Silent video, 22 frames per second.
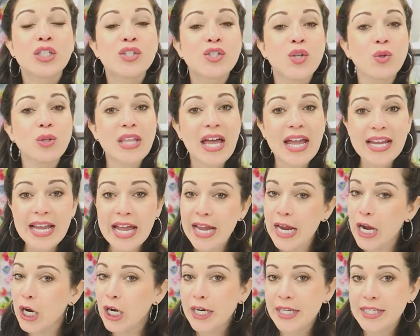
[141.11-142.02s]
So like
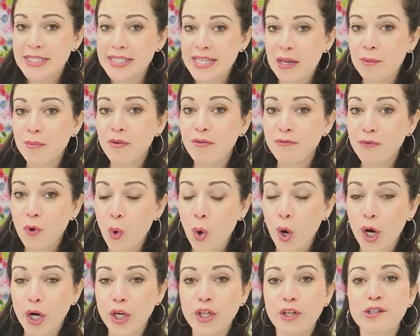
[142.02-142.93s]
I already said
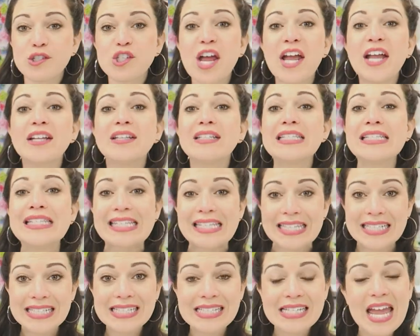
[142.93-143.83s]
before, your child
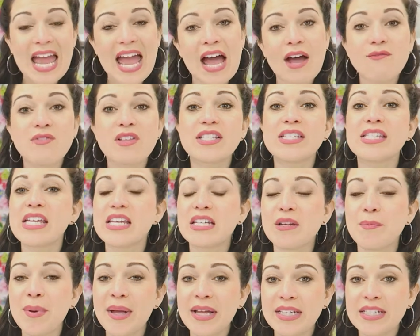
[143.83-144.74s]
needs to have this
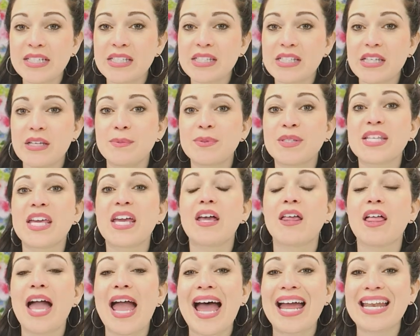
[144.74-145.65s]
independent sleep
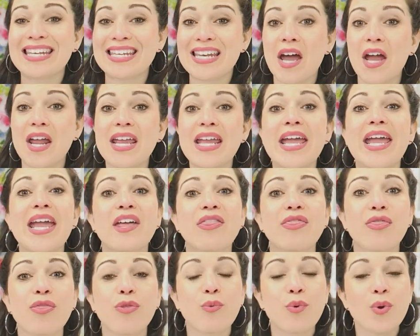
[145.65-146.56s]
skill at night
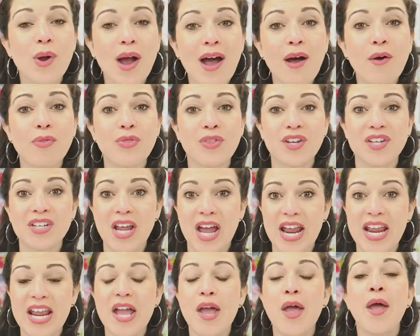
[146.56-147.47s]
and throughout the
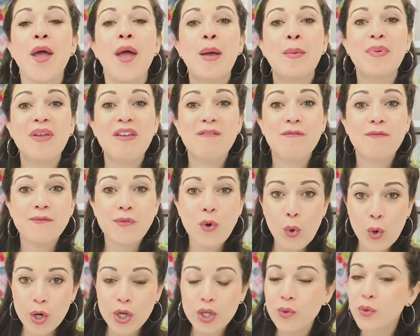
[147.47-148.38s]
night
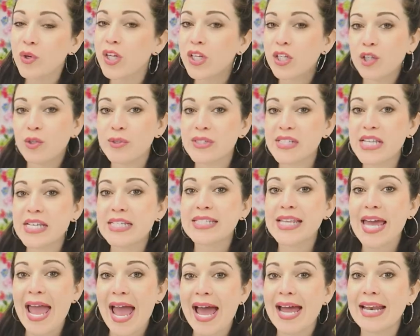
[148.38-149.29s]
before you can use
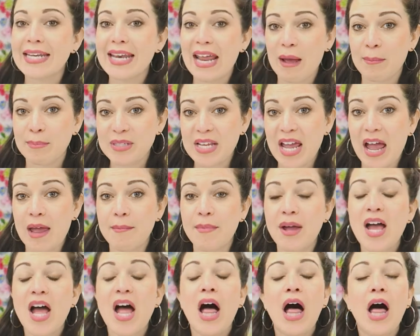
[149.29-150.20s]
this at nap
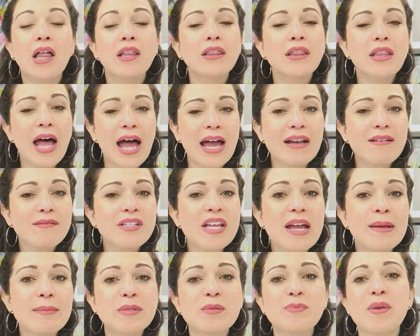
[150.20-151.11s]
time. A lot of
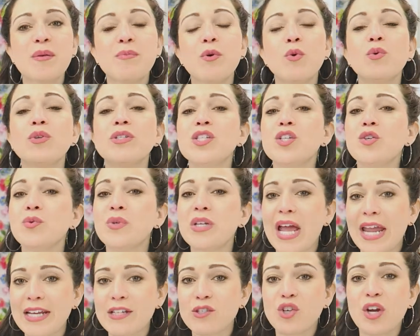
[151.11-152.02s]
times people will do
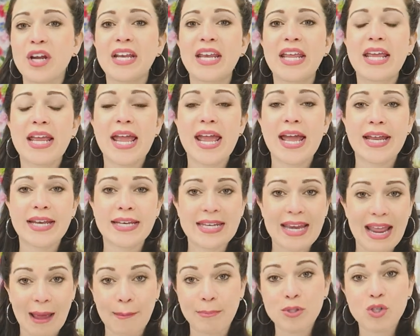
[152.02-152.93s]
night training
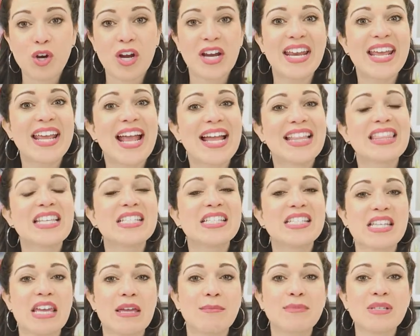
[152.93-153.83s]
and nap training at
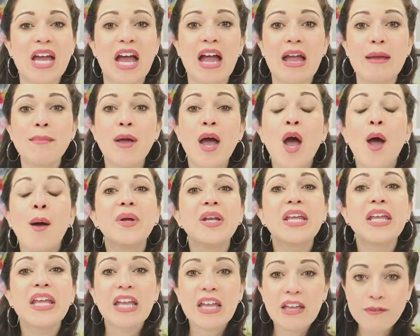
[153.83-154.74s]
the same time,
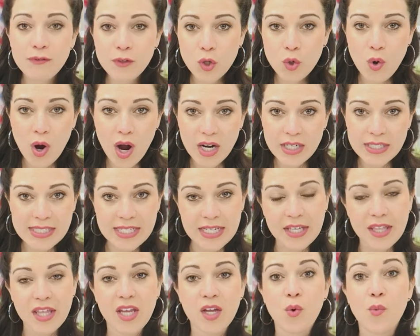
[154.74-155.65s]
but if you are
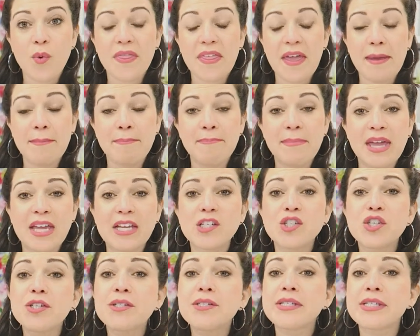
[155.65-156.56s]
dealing with a
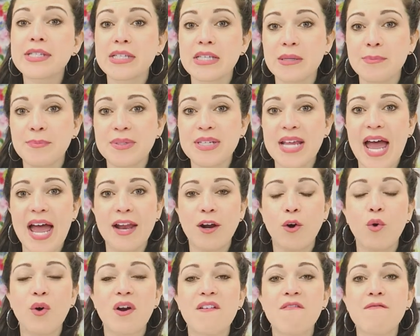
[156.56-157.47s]
major sleep debt
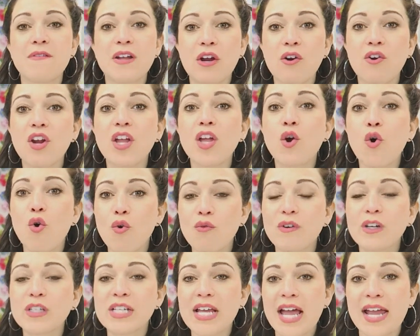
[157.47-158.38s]
or a very
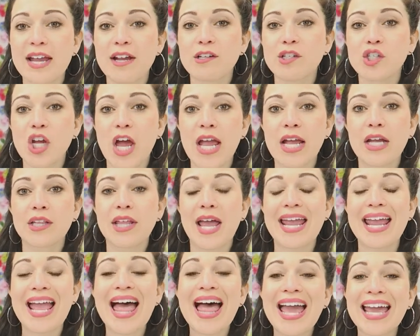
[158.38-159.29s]
overtired child,
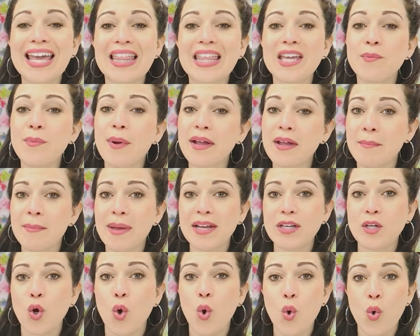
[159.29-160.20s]
I highly
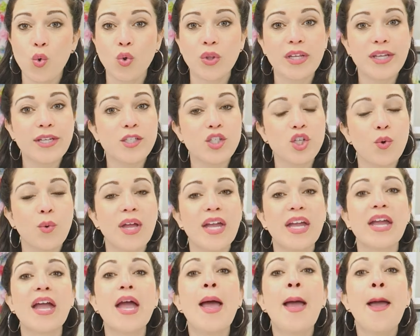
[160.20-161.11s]
recommend only
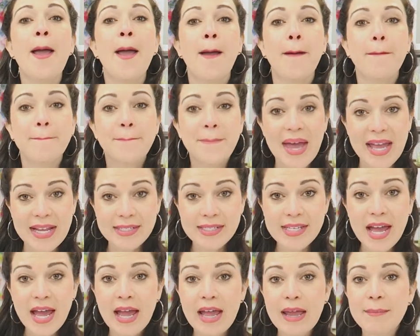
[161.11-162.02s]
doing
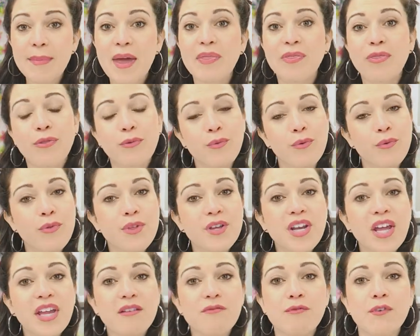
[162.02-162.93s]
bedtime and through
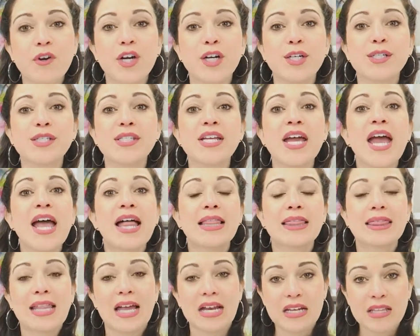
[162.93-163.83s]
the night first,
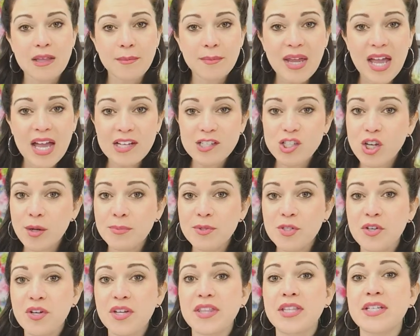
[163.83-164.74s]
letting them catch up
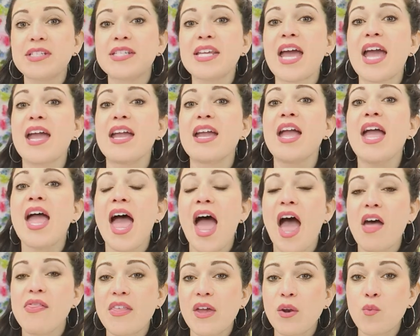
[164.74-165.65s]
during the day,
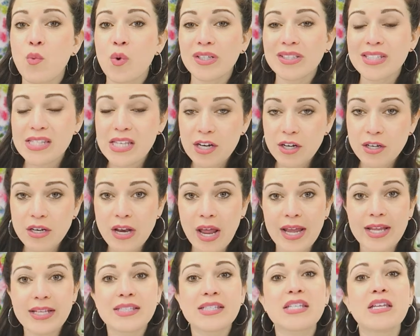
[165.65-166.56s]
and then once their
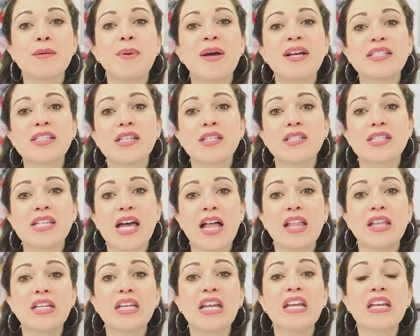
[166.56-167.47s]
night sleep has
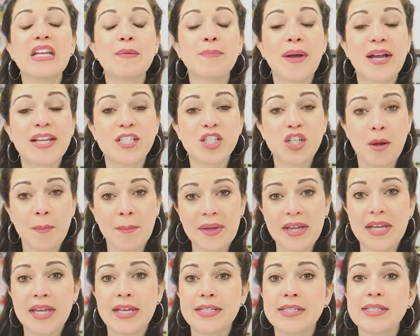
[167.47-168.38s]
consolidated by
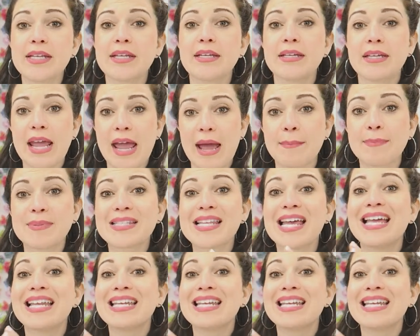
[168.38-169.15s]
jumping into naps